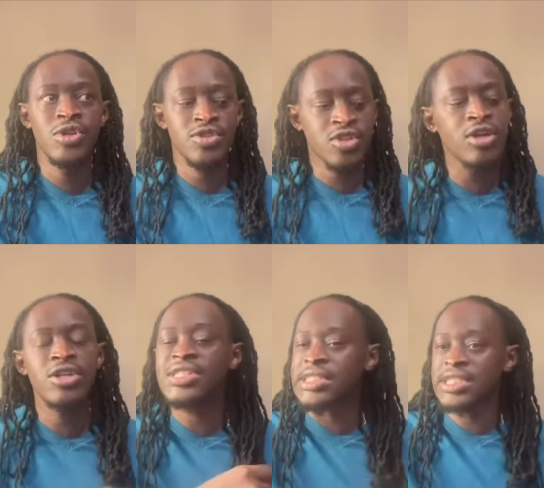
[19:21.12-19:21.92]
started
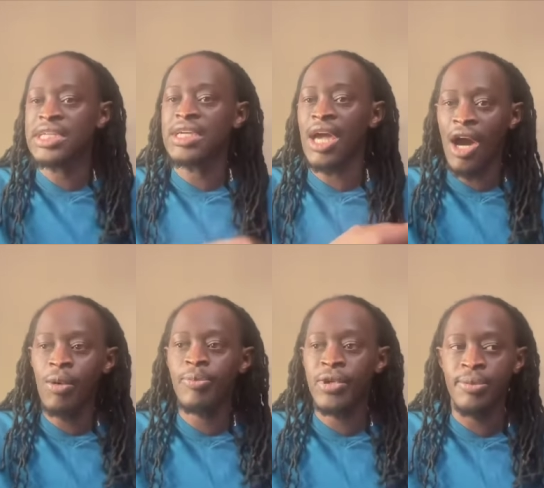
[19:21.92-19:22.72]
seeking out
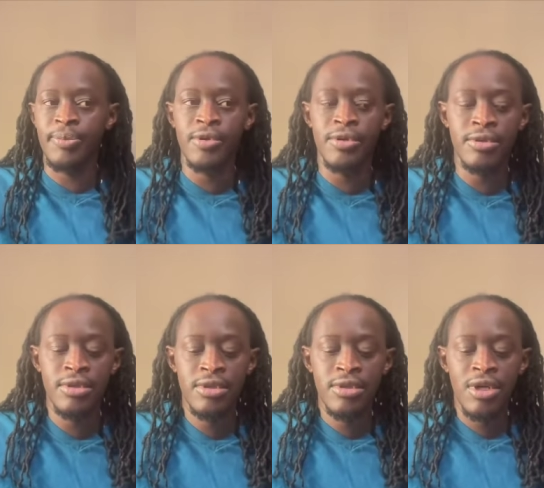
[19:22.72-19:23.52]
people
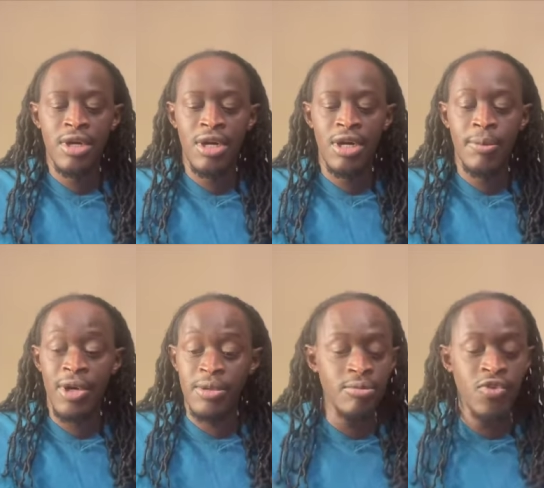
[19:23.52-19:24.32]
uh, but
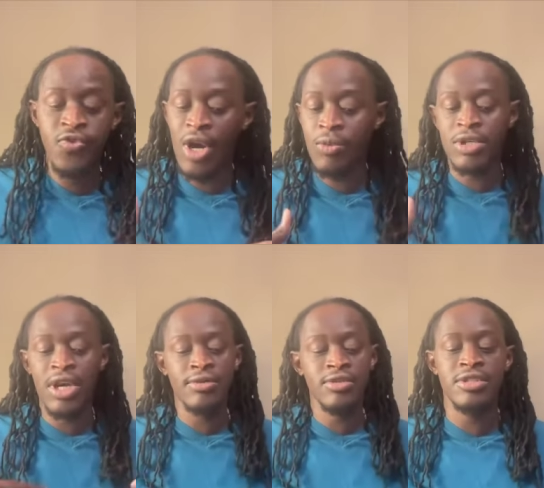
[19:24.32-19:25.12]
even before I went
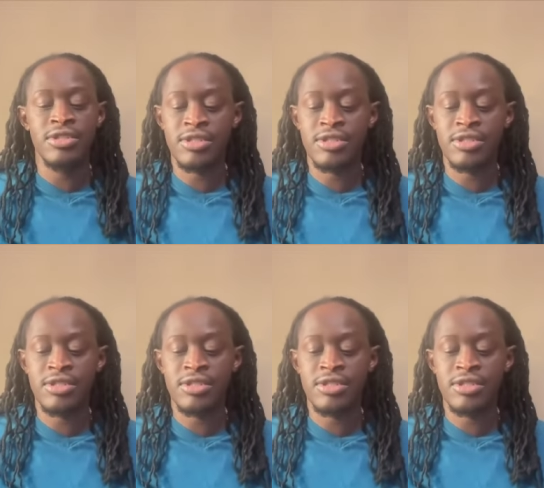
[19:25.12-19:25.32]
after this